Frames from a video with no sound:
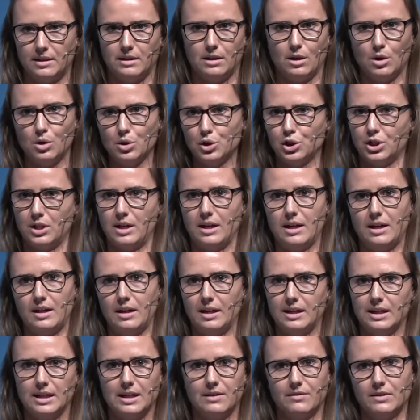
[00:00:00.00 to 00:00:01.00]
in the ocean at
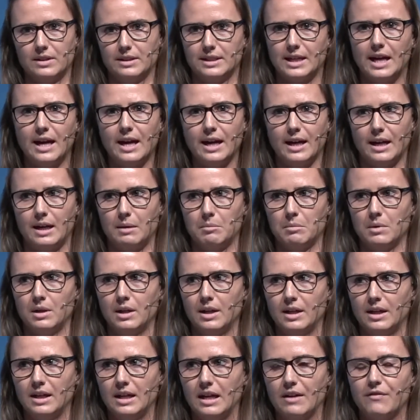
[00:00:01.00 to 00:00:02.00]
any given time,
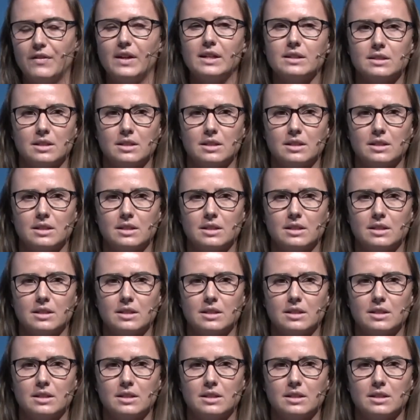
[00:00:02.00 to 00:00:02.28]
if that